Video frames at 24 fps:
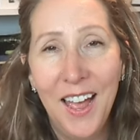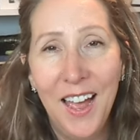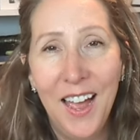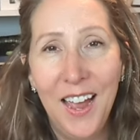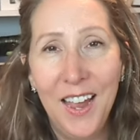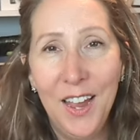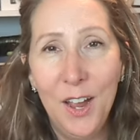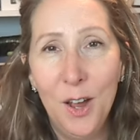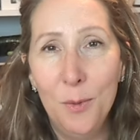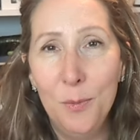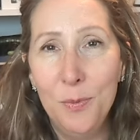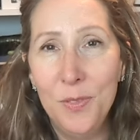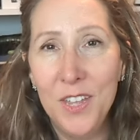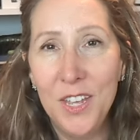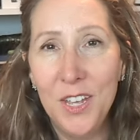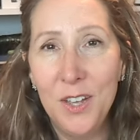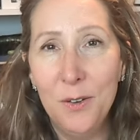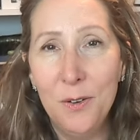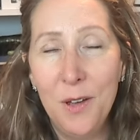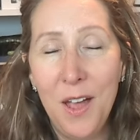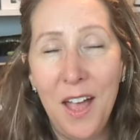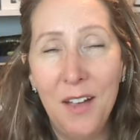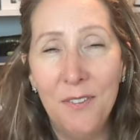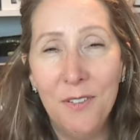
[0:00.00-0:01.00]
I hope that
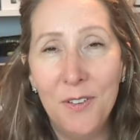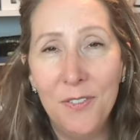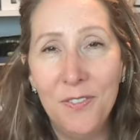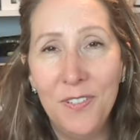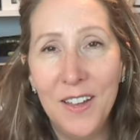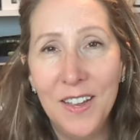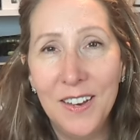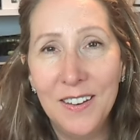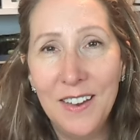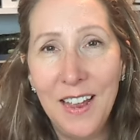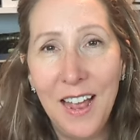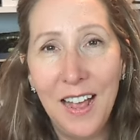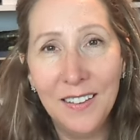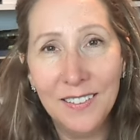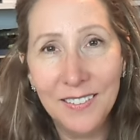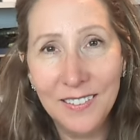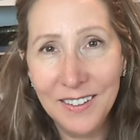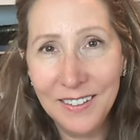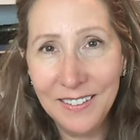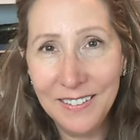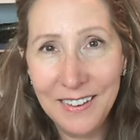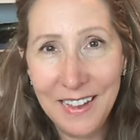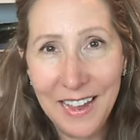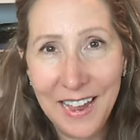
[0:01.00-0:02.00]
you have a
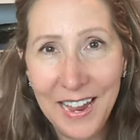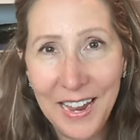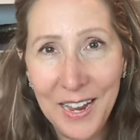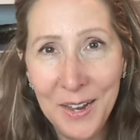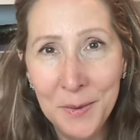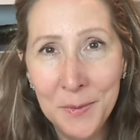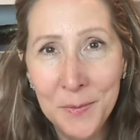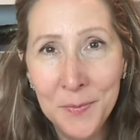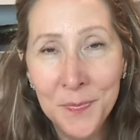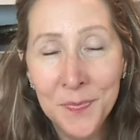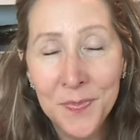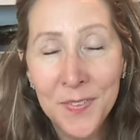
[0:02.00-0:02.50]
fantastic day.